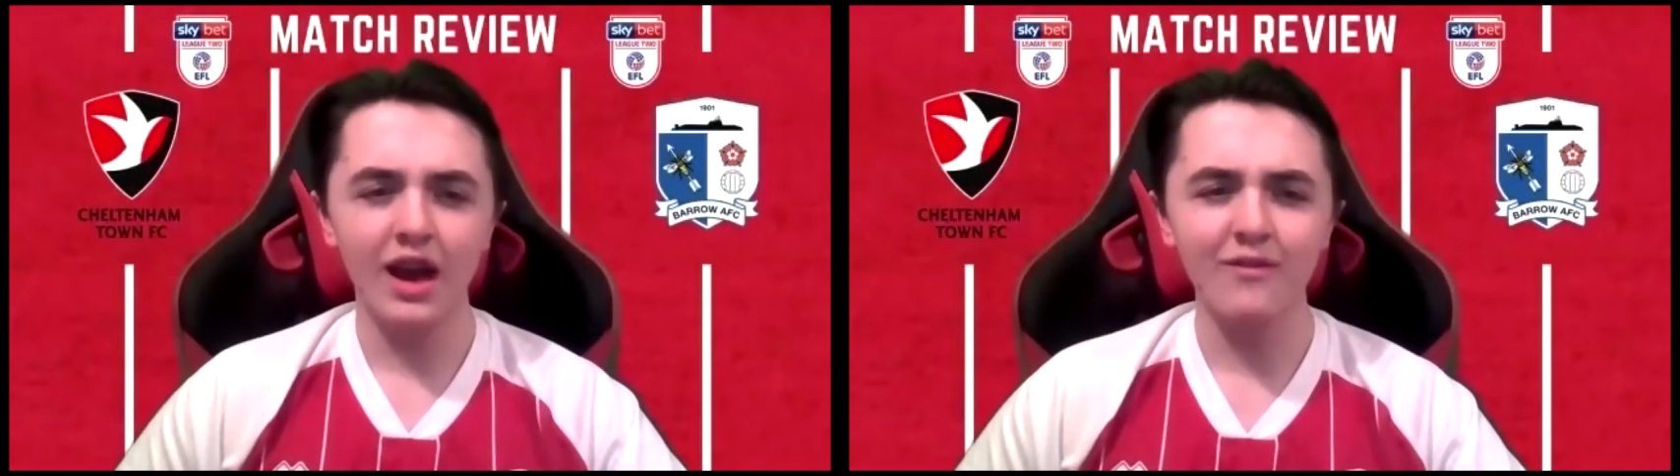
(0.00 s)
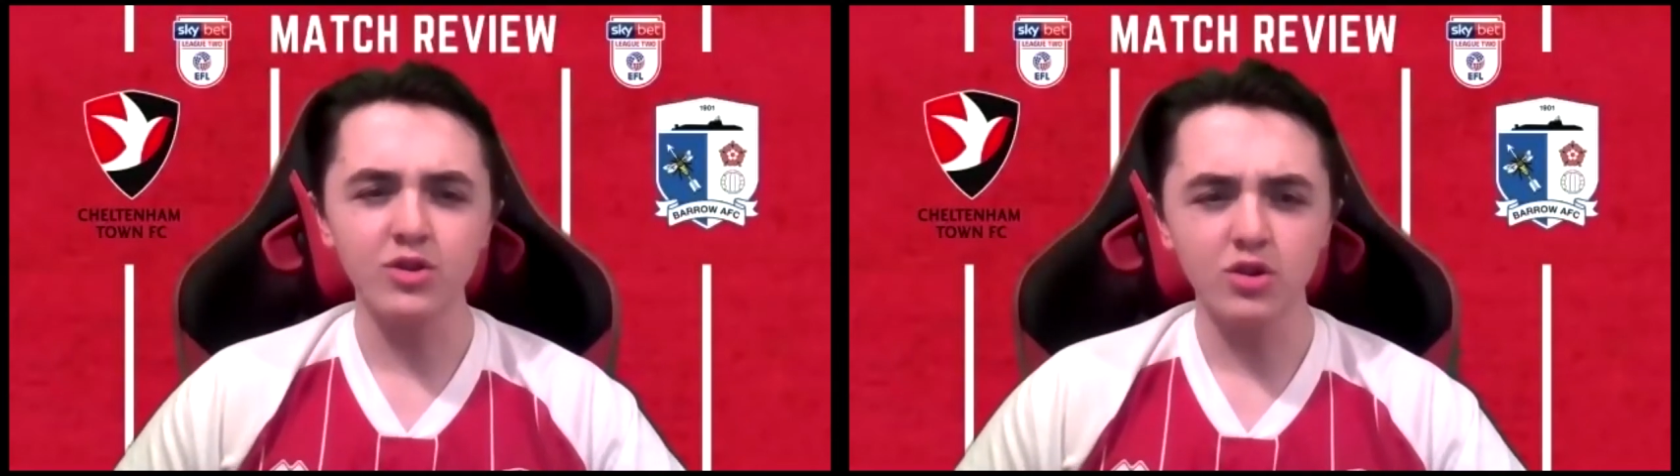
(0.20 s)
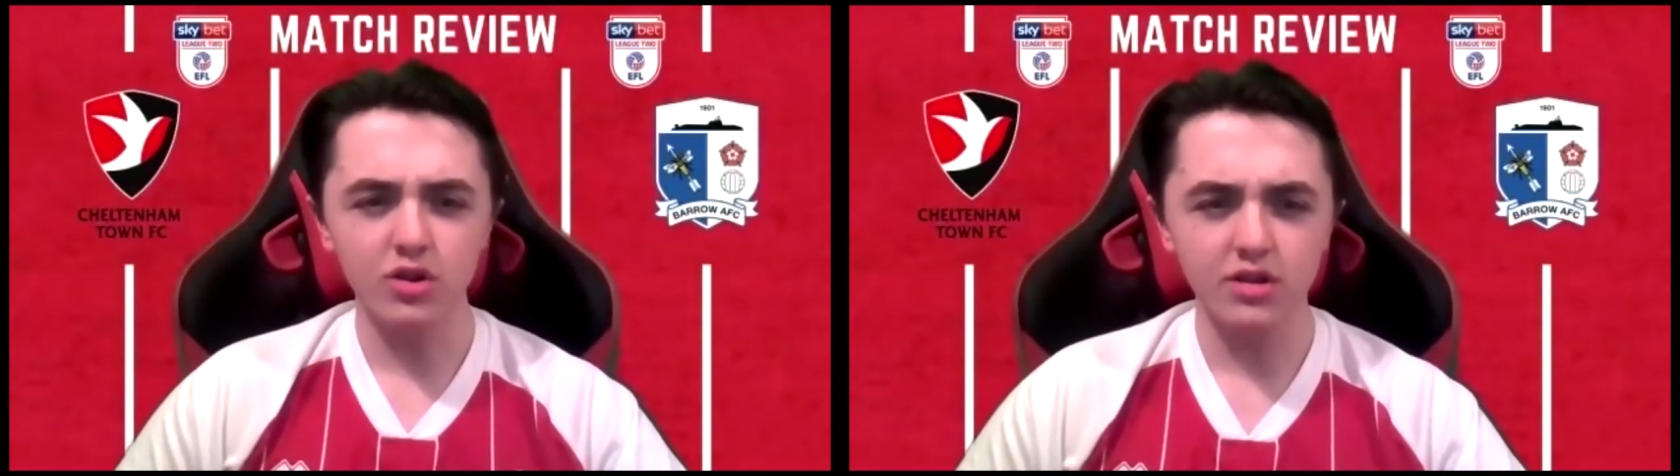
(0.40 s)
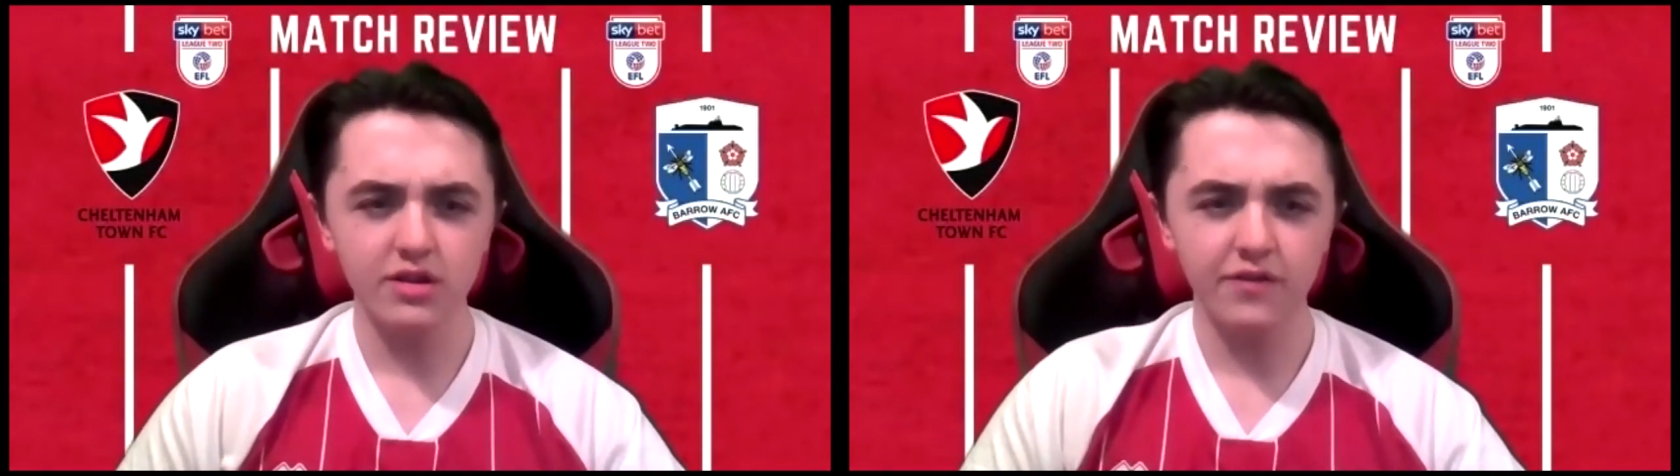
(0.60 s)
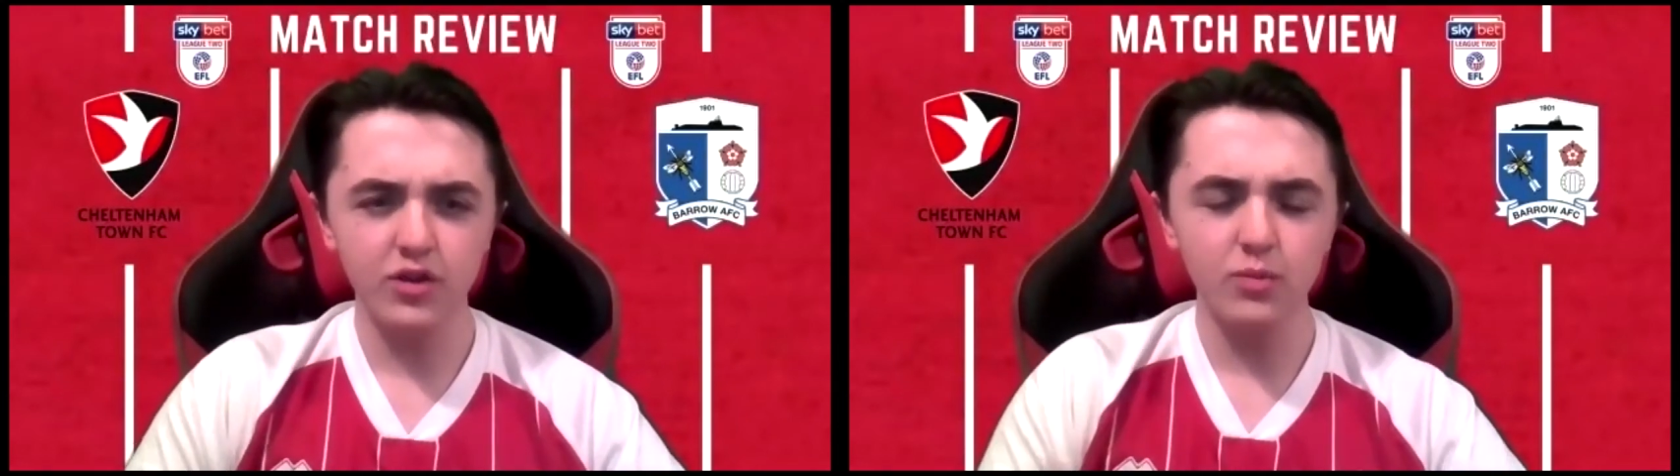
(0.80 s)
haven't you got
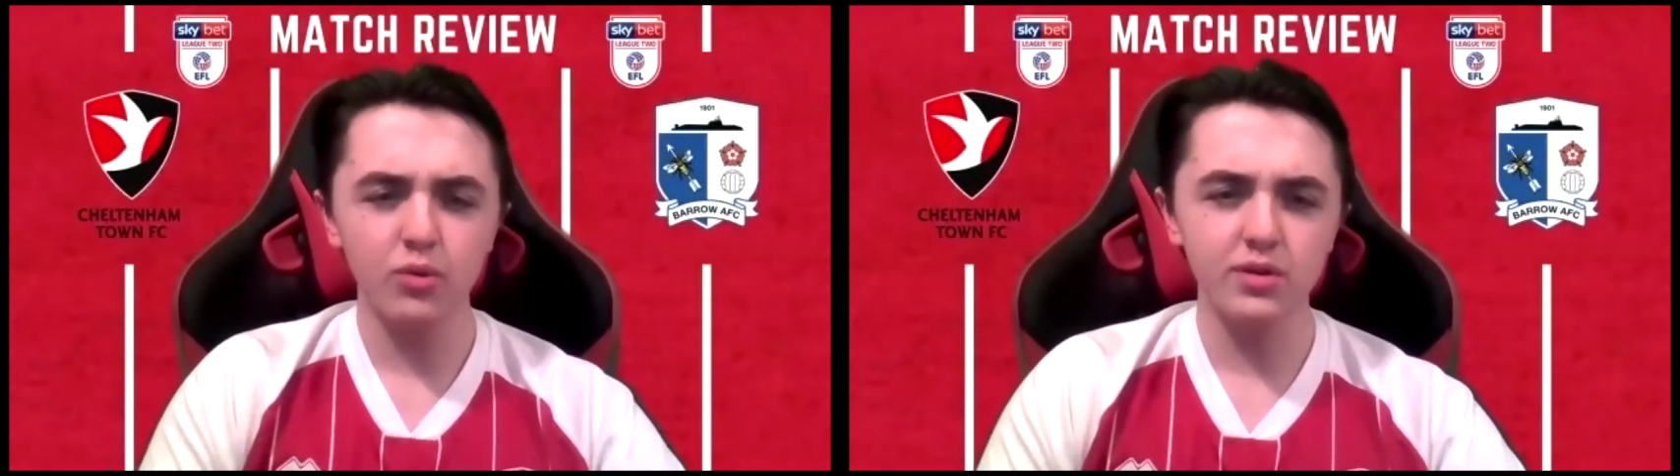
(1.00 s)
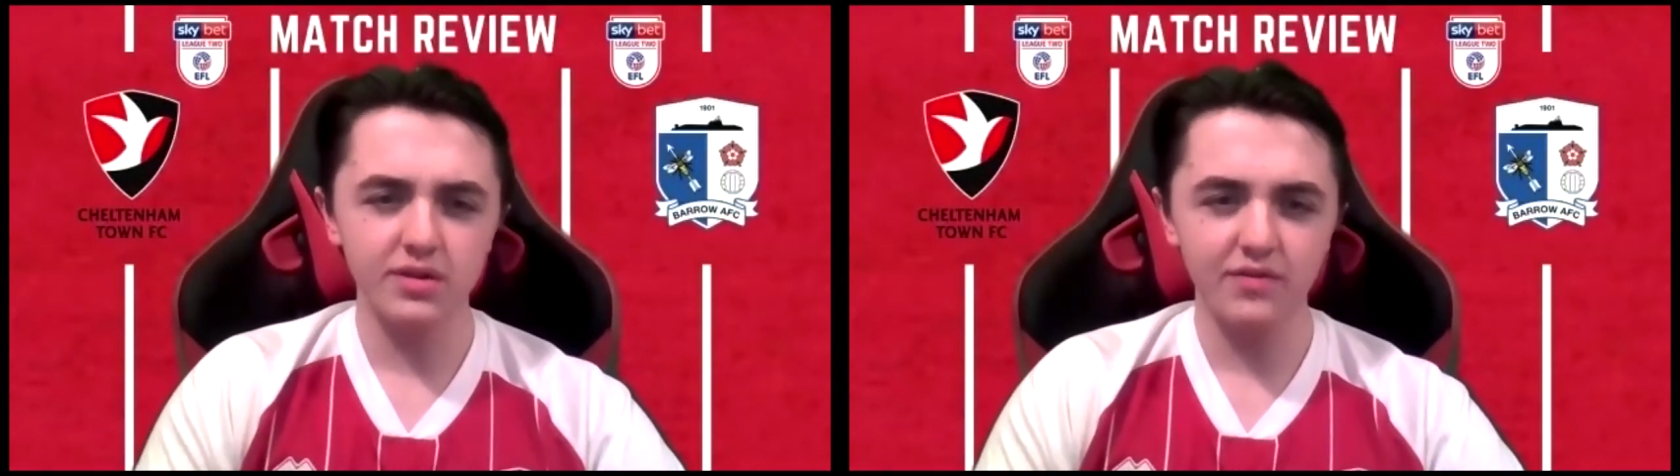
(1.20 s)
the few points